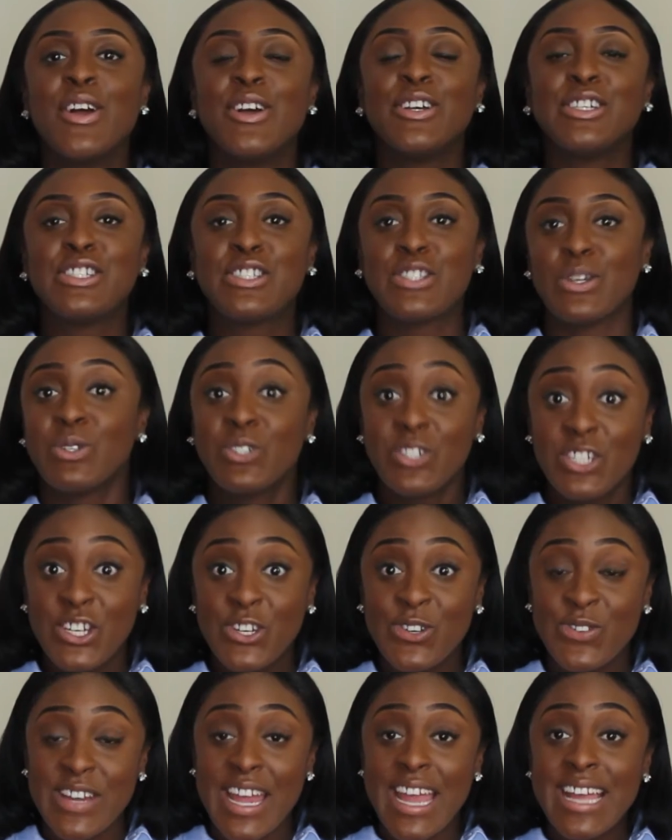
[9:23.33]
So she
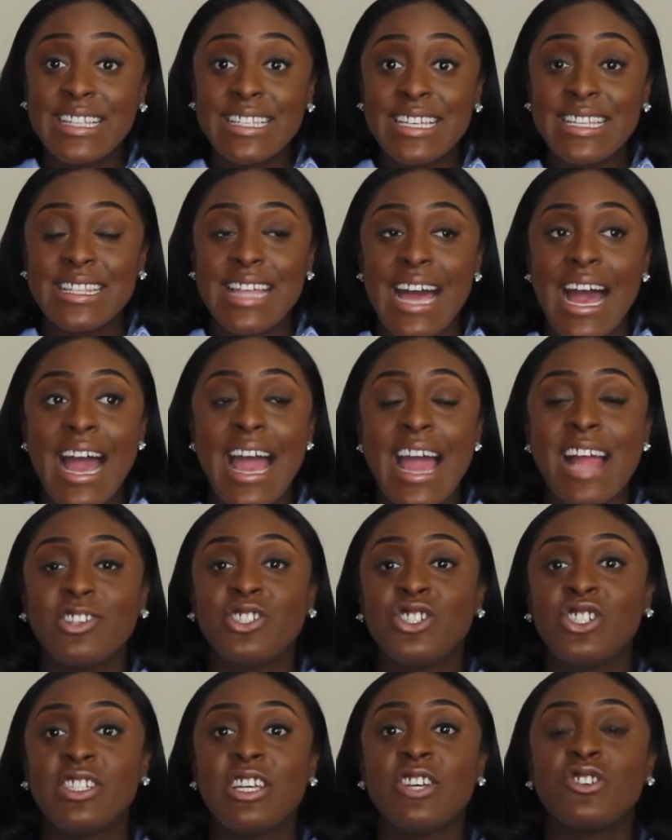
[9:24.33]
created that, and
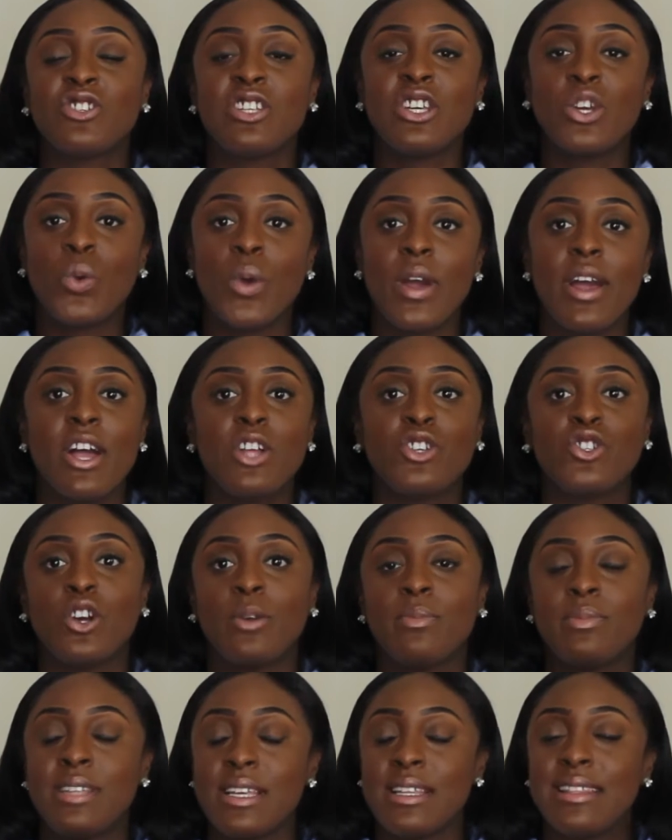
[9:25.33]
she literally quit her
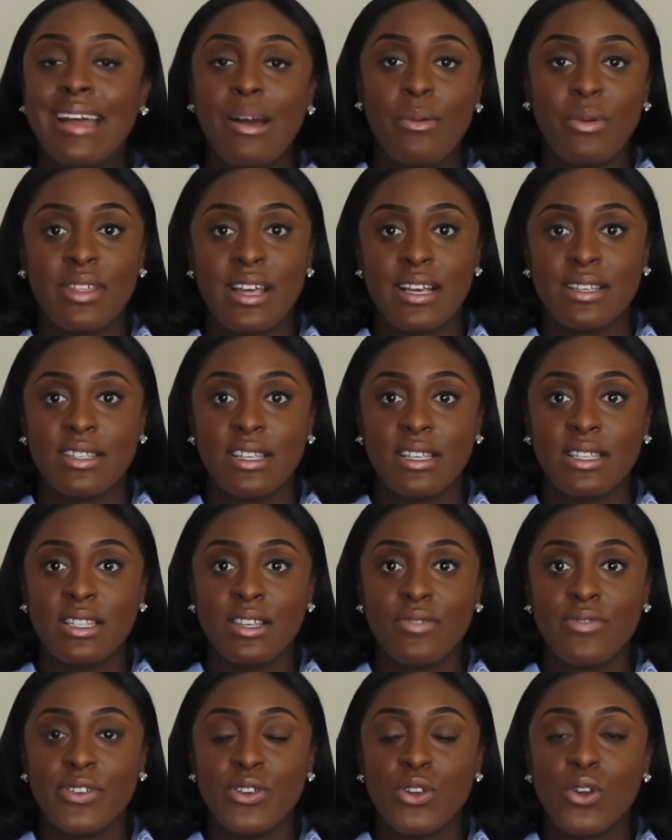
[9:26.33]
job, did that with her
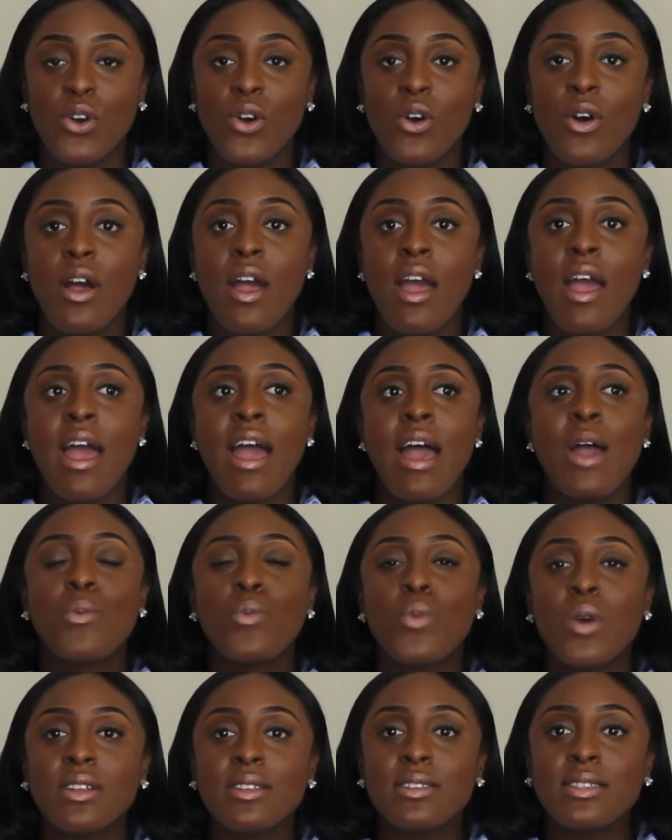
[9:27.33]
sister-in-law. And
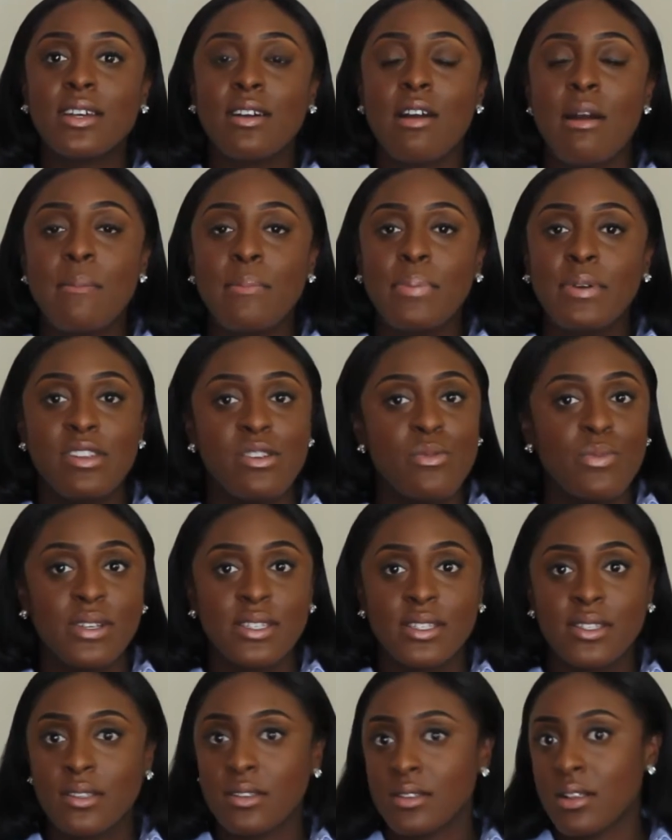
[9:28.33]
once the company
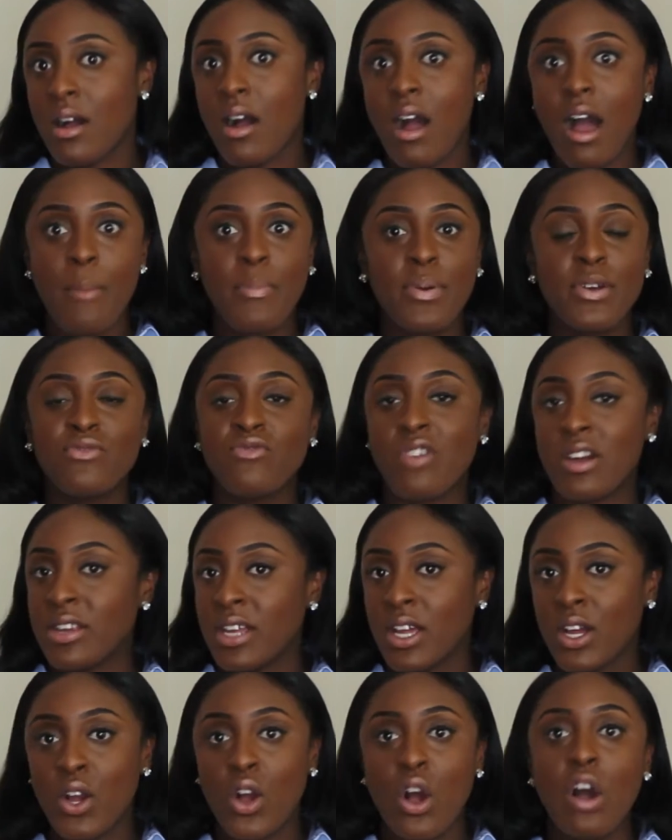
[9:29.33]
was up and
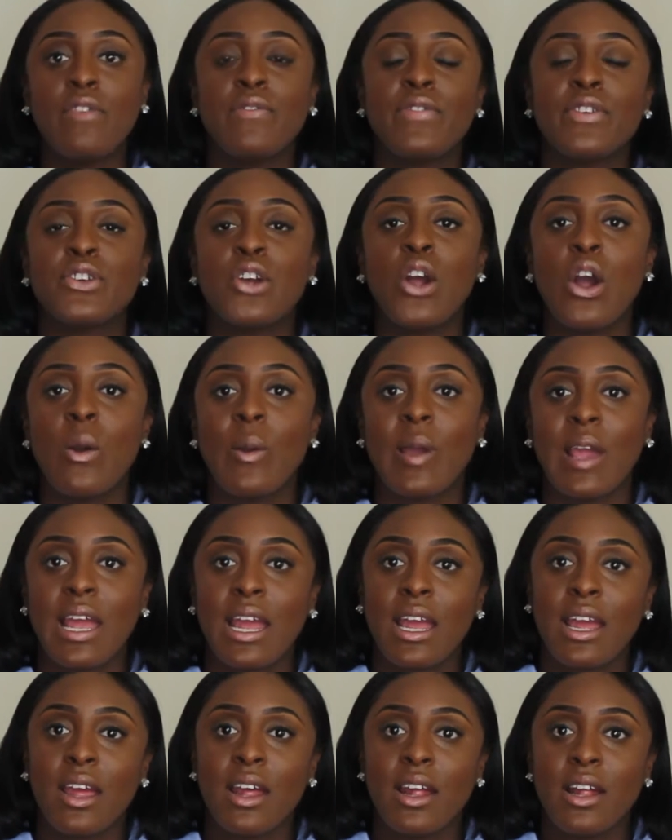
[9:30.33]
running, off and
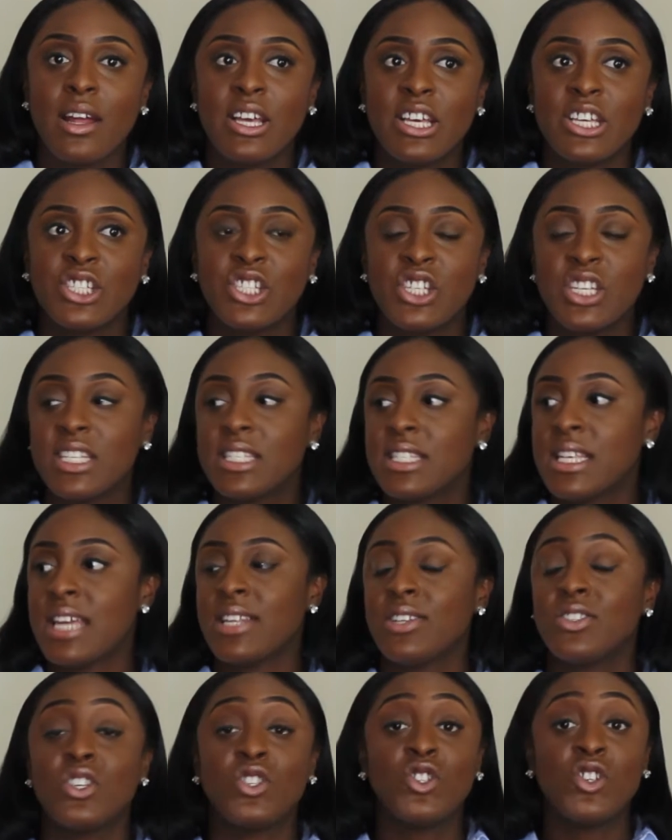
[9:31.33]
going, she
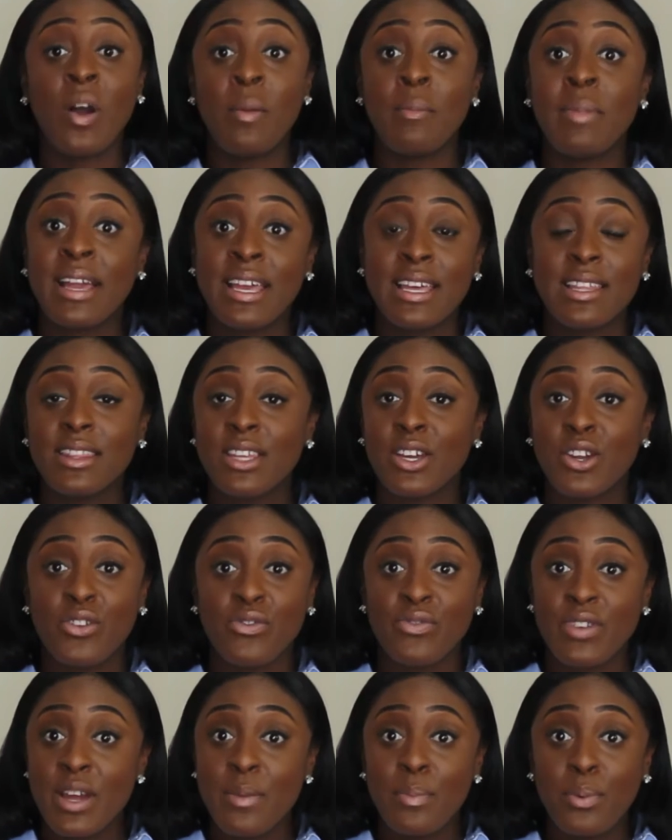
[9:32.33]
decided to jump back in the
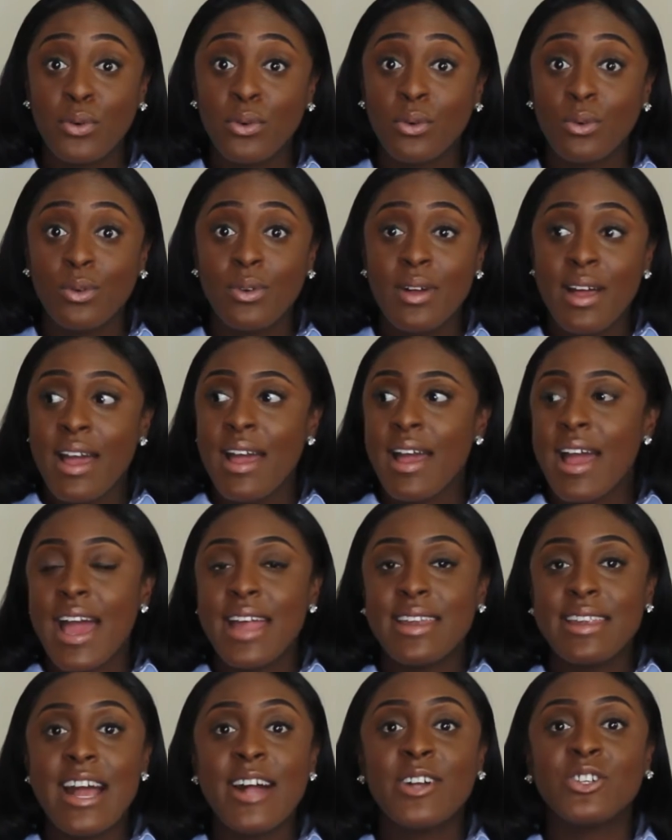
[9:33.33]
career pool,
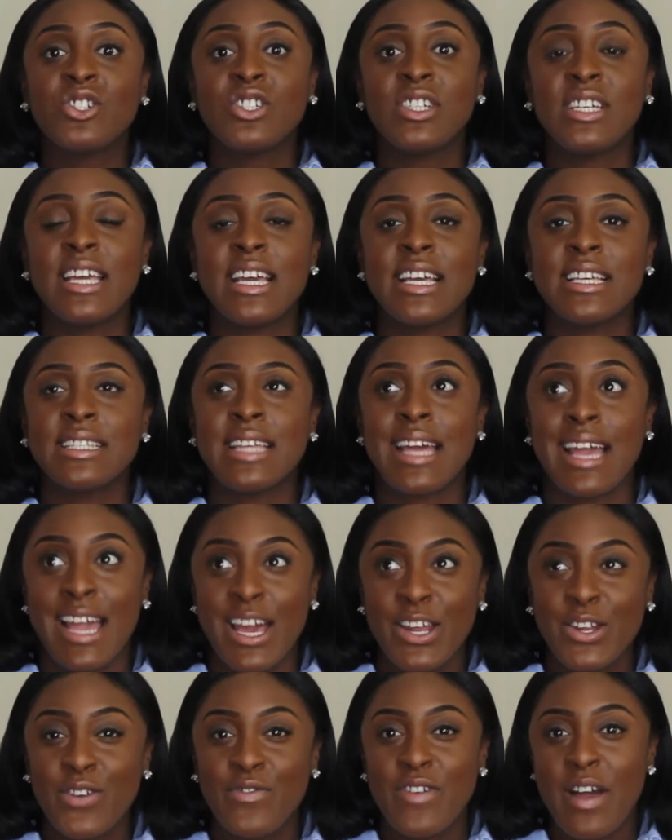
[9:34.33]
and now she is the
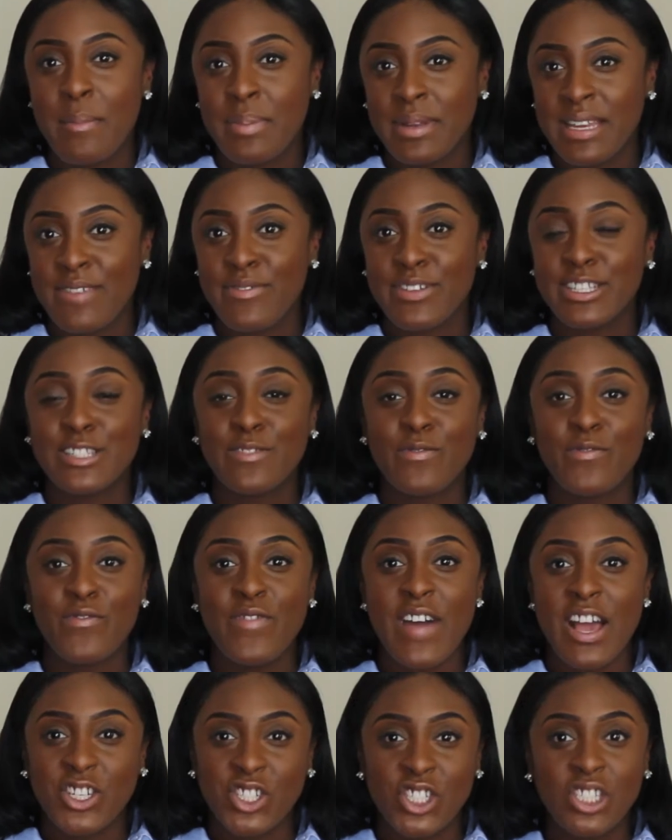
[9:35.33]
head of, I believe it's
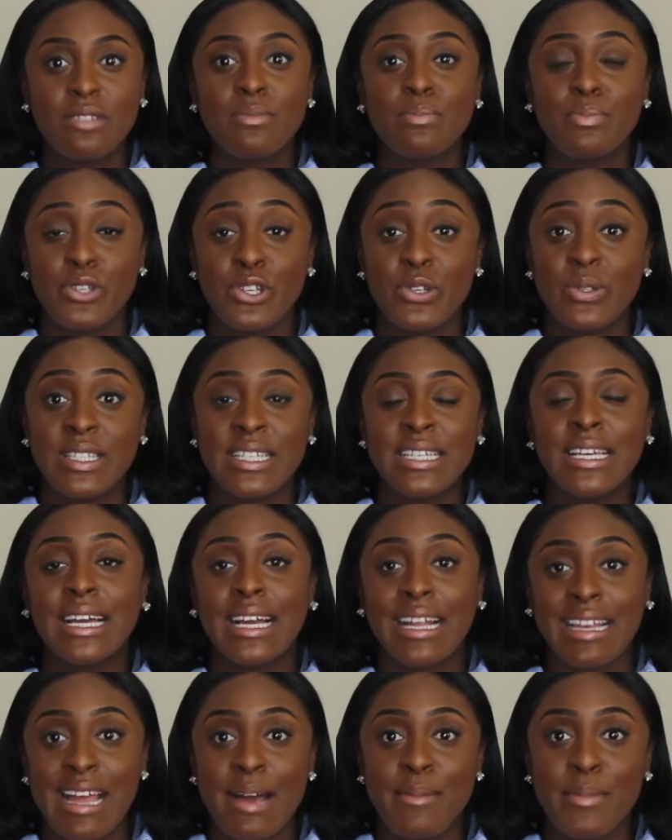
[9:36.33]
fashion and beauty at
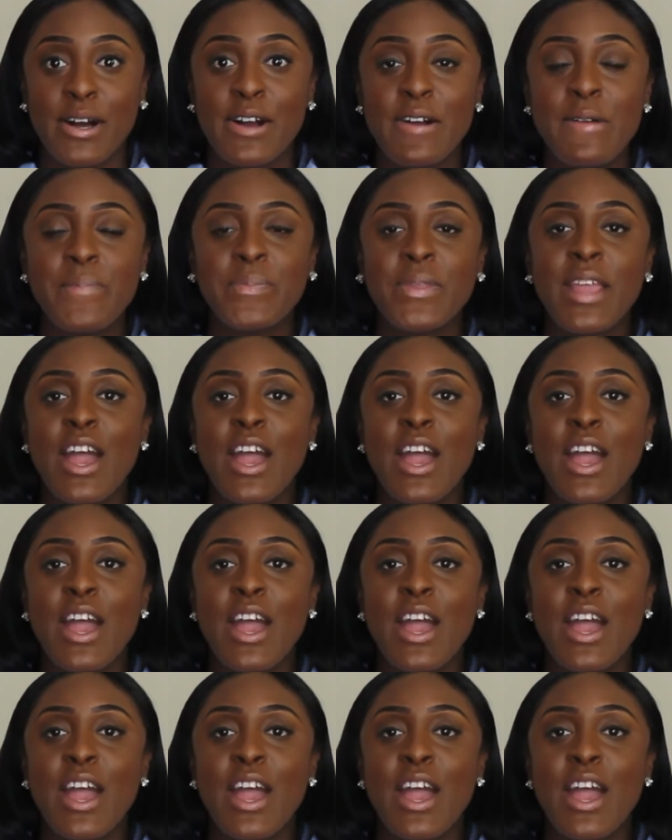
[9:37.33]
Glamour.